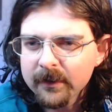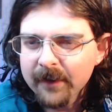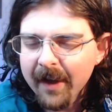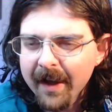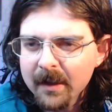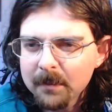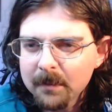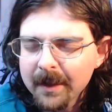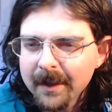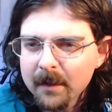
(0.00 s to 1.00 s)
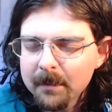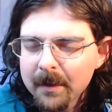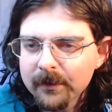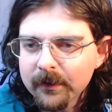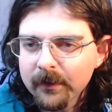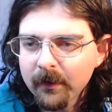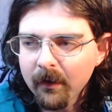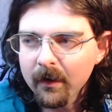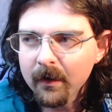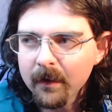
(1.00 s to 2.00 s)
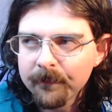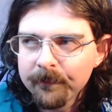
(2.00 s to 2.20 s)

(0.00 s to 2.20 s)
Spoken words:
side and play like a bass guitar?